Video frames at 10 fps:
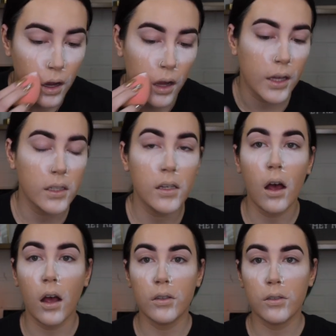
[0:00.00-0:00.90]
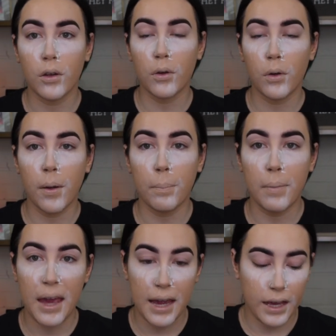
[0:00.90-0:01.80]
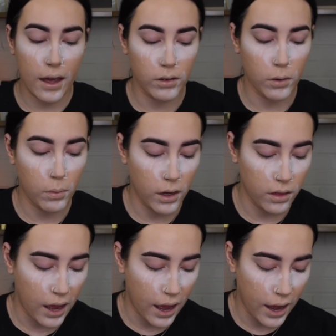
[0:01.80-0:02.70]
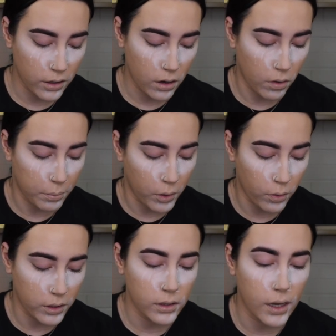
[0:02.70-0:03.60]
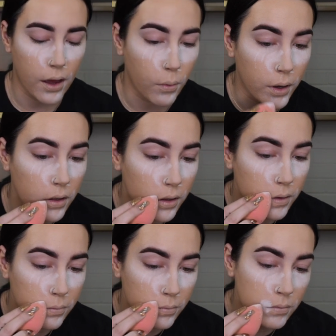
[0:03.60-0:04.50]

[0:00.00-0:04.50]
I like to also bake everywhere that I know I'm going to get oily.